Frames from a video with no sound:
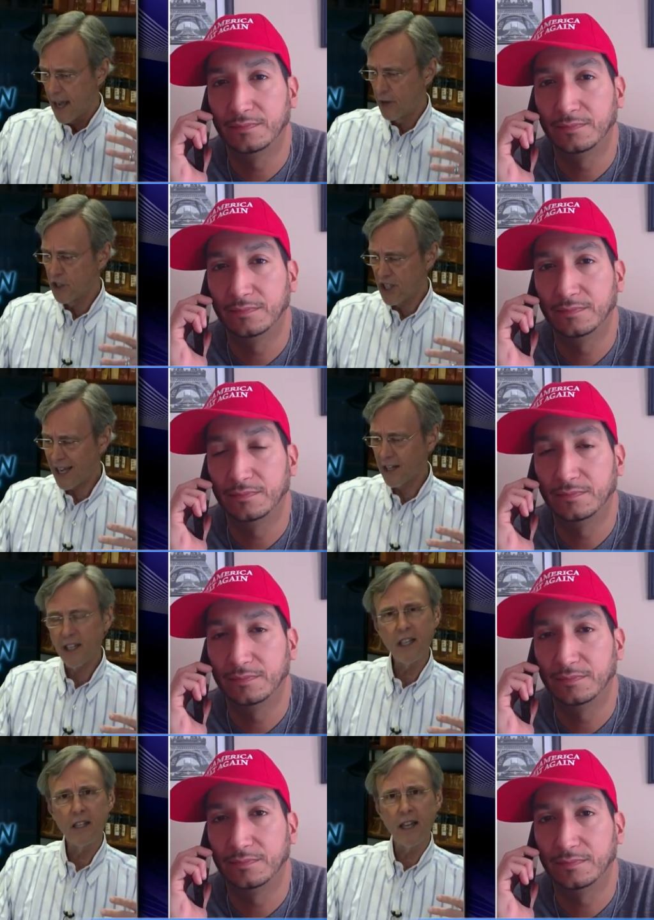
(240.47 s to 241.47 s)
Speaker 1: how
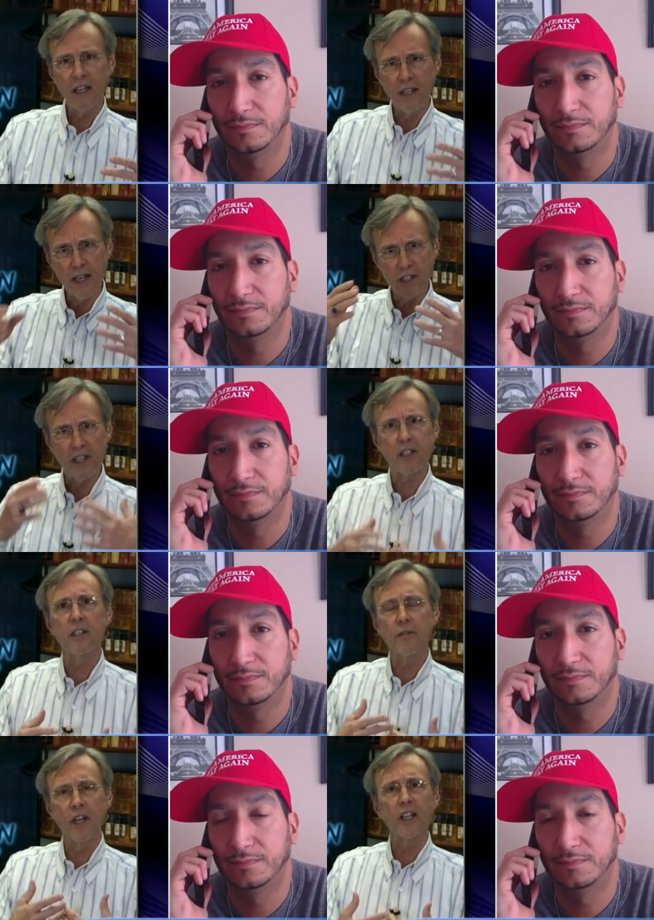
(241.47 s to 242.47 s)
deadly and
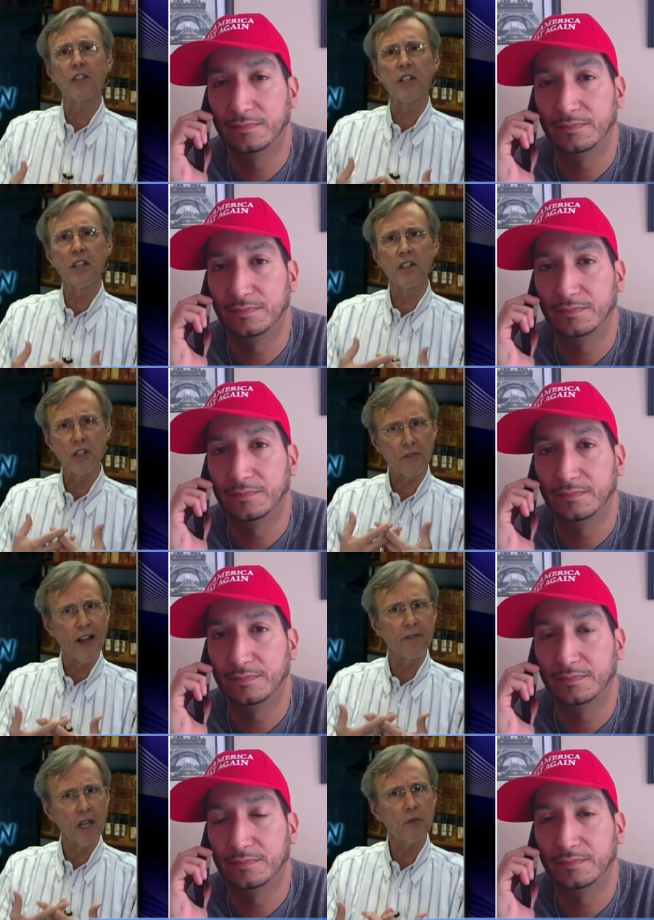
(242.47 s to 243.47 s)
addictive nicotine is? It's
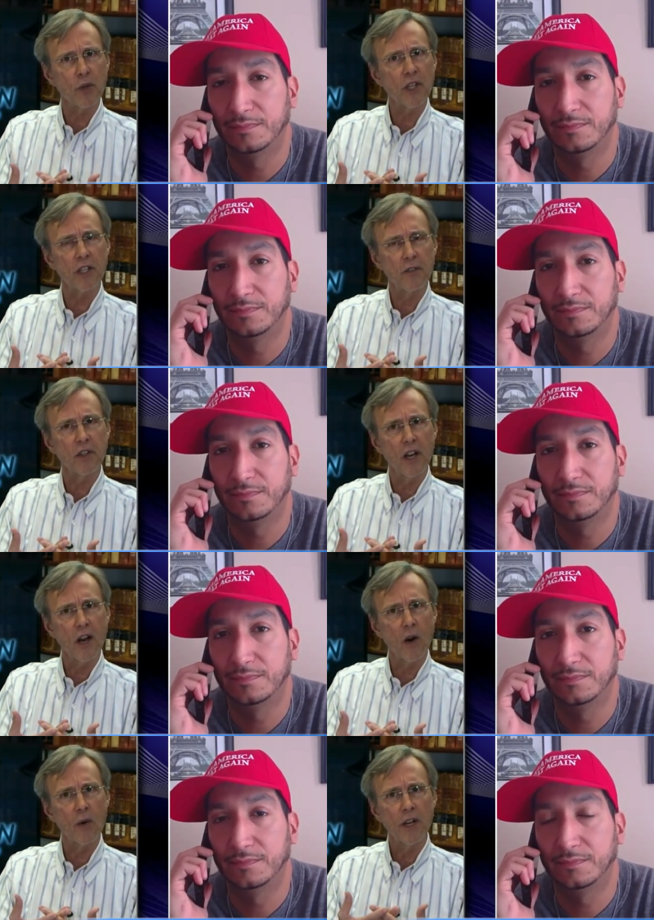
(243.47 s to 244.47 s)
5 times more addictive than
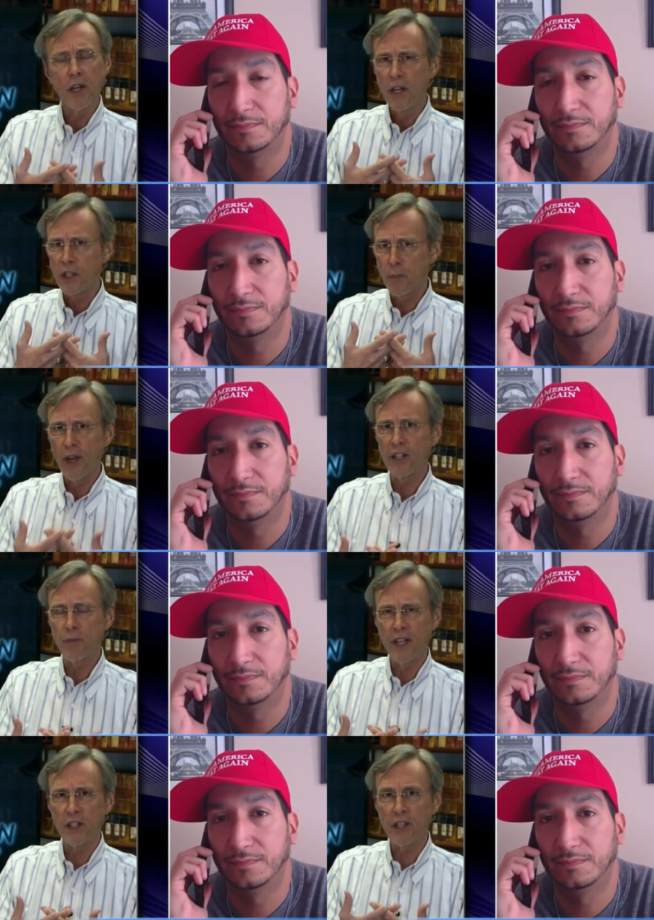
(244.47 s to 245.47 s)
heroin.
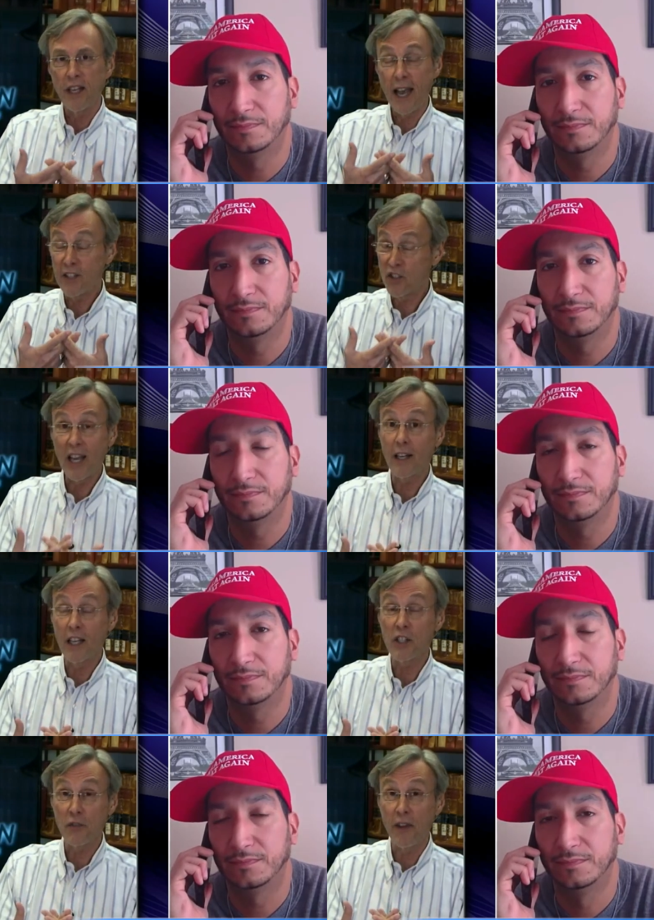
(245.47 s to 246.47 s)
It's as deadly
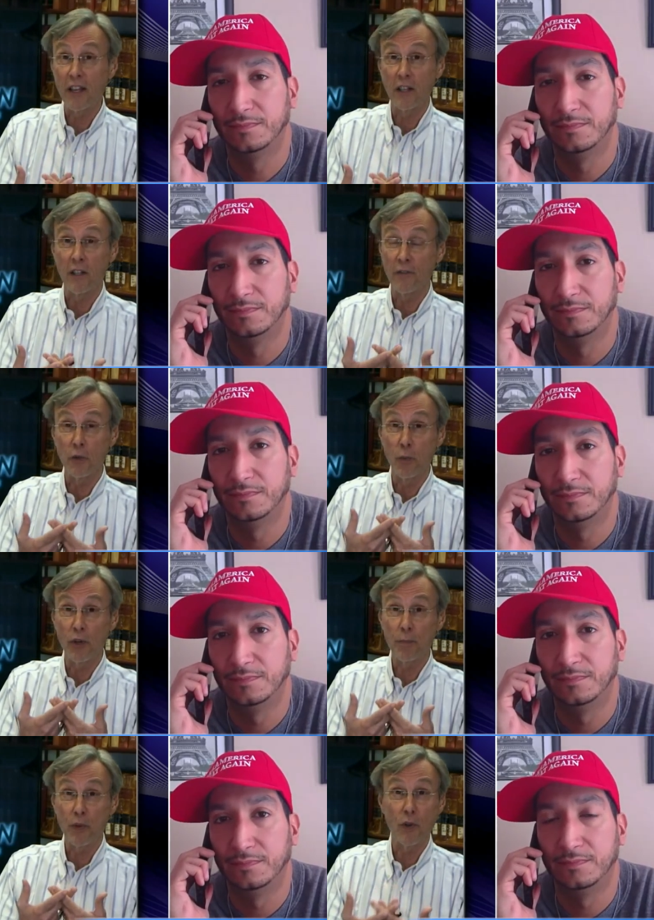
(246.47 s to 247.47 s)
as fentanyl. If you
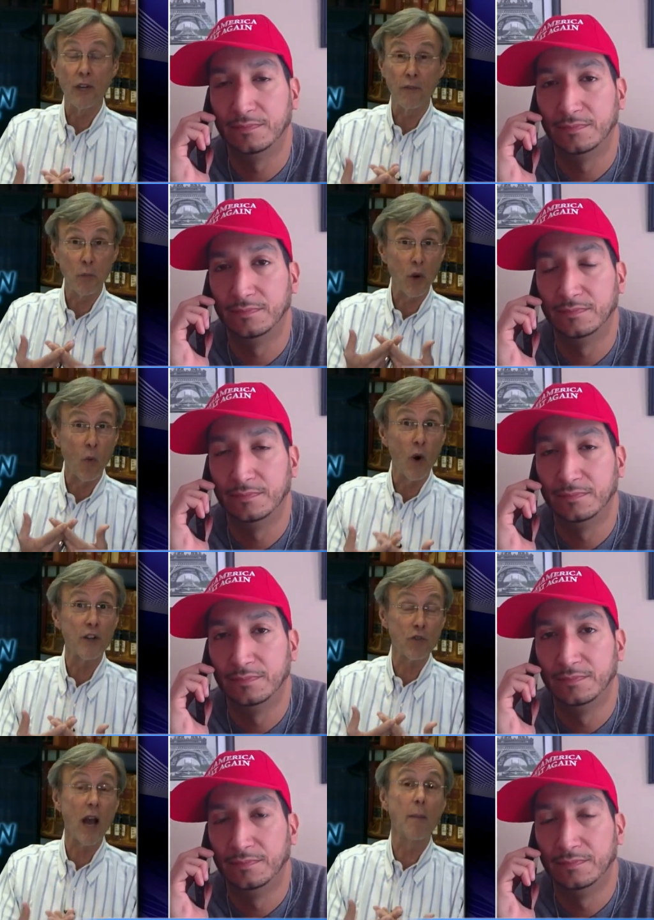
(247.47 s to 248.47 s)
put 1
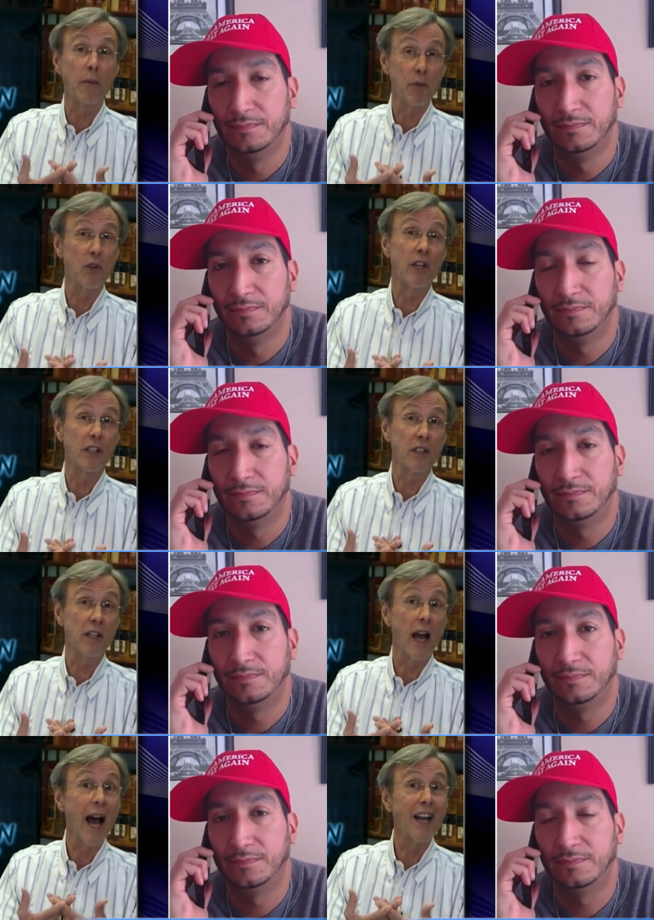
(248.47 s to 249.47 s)
drop of pure
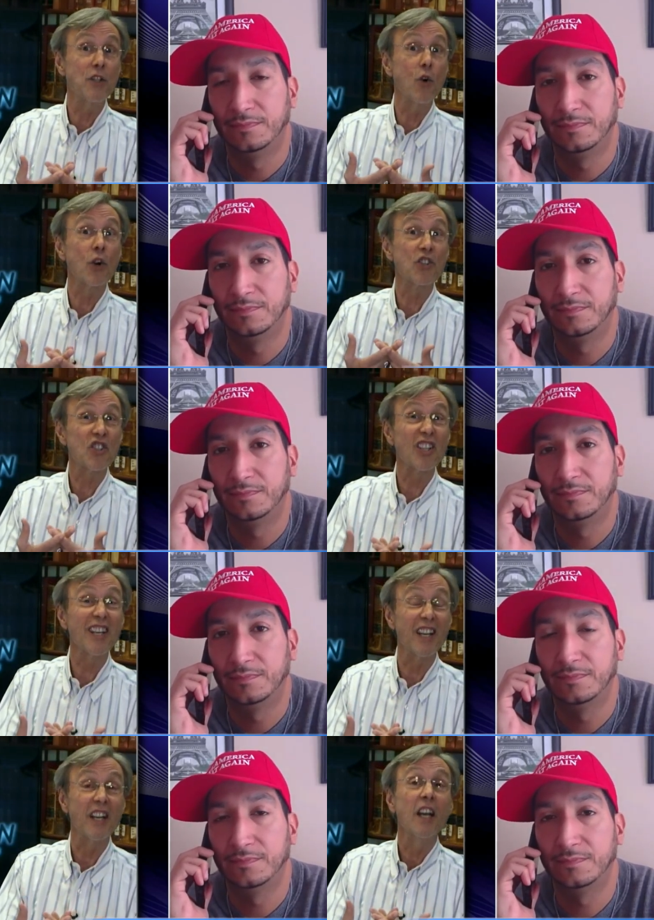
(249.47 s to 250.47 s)
nicotine on your
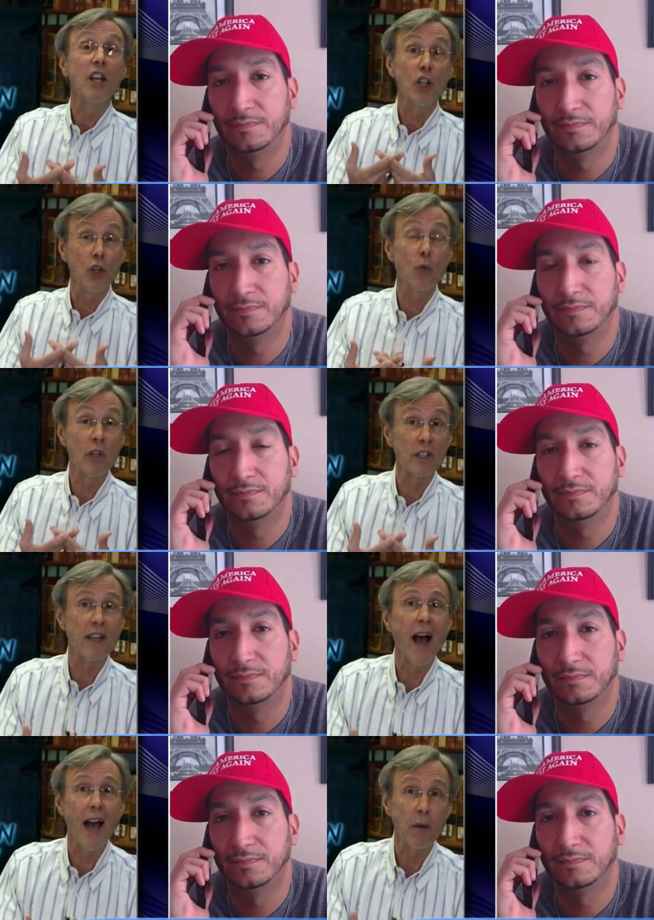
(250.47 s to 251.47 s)
skin, you will
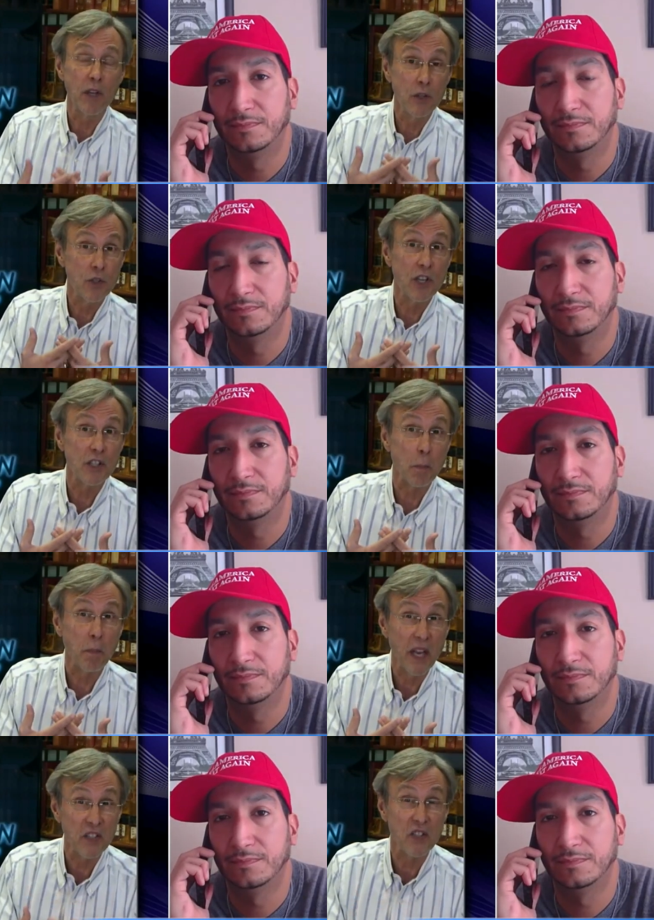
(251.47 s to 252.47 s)
die. We use it as a
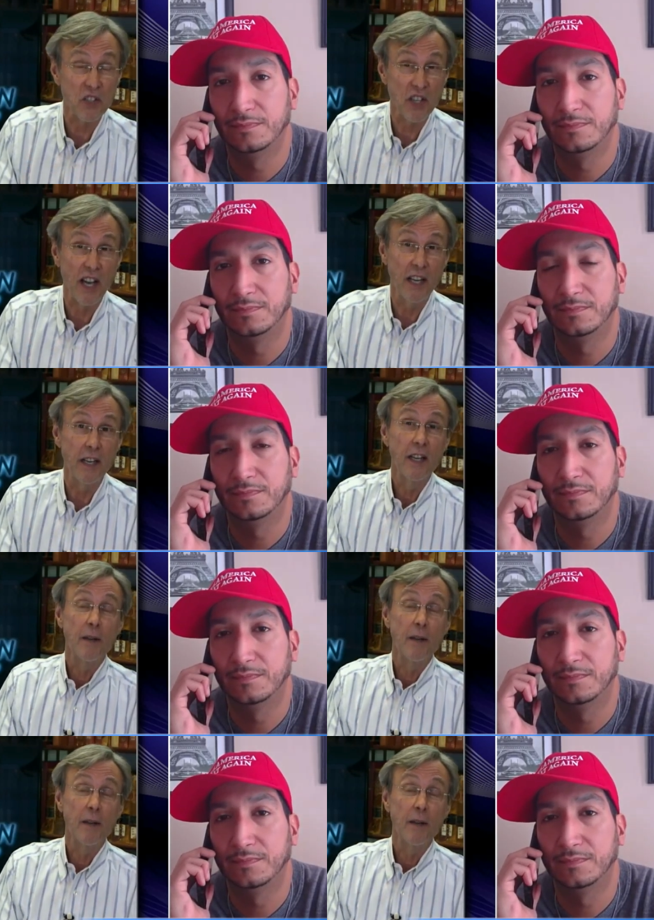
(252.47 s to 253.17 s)
pesticide.